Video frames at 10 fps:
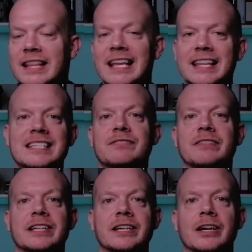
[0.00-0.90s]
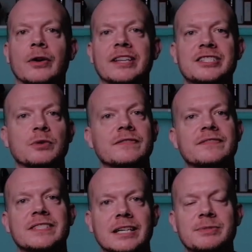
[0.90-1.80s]
this video and these sorts of
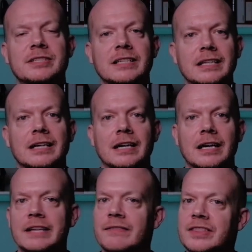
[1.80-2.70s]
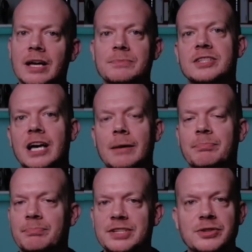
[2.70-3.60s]
tips, leave a thumbs up.
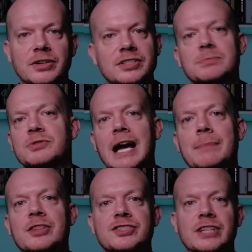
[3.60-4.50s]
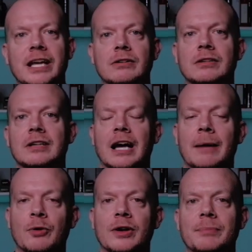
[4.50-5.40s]
Be sure to subscribe to the channel. I'm
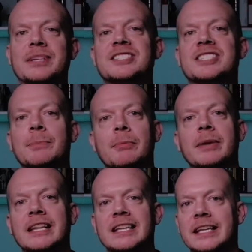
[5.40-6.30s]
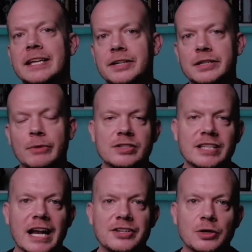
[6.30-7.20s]
going to be supplementing the gear demos that
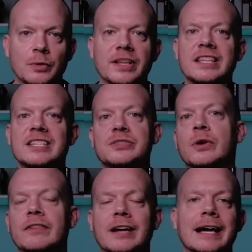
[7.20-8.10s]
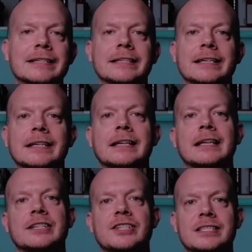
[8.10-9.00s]
I do with this sort of content,
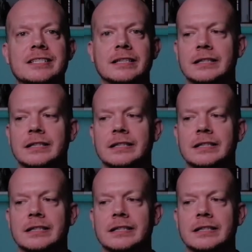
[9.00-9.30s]
just to